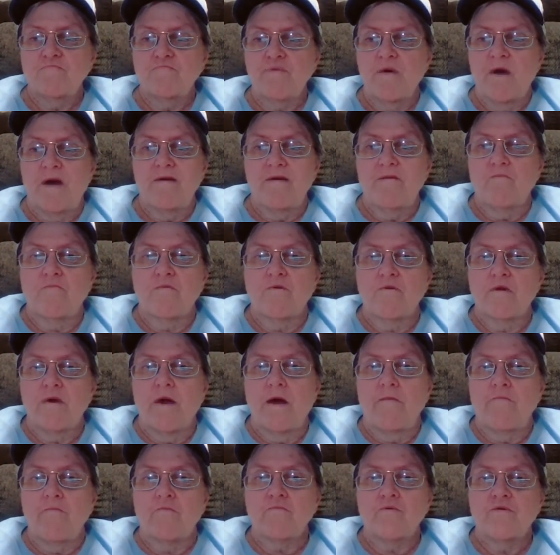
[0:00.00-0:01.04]
but I don't really
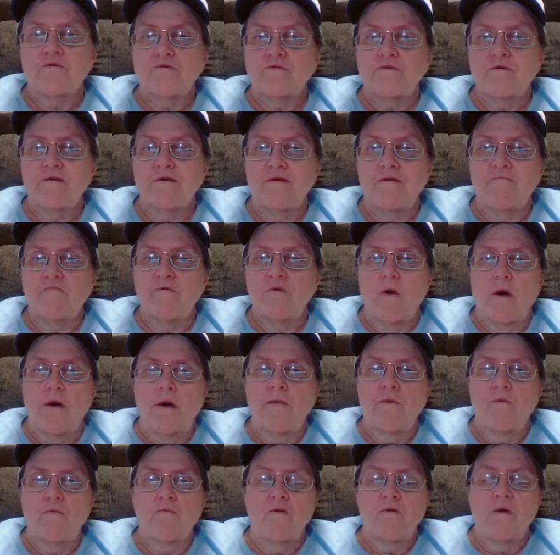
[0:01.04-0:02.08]
have a reason to give you. I
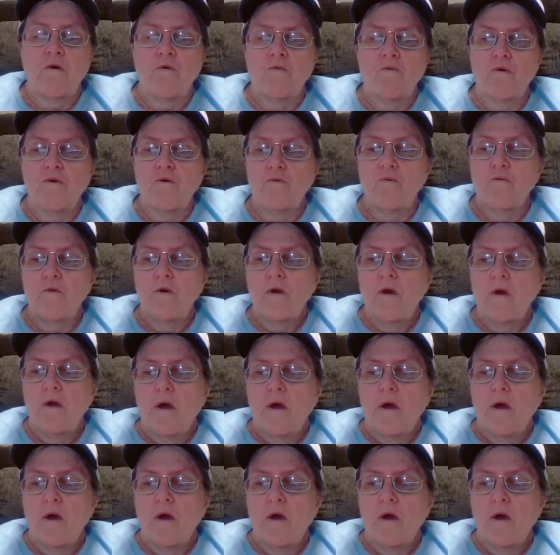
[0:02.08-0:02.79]
don't know you.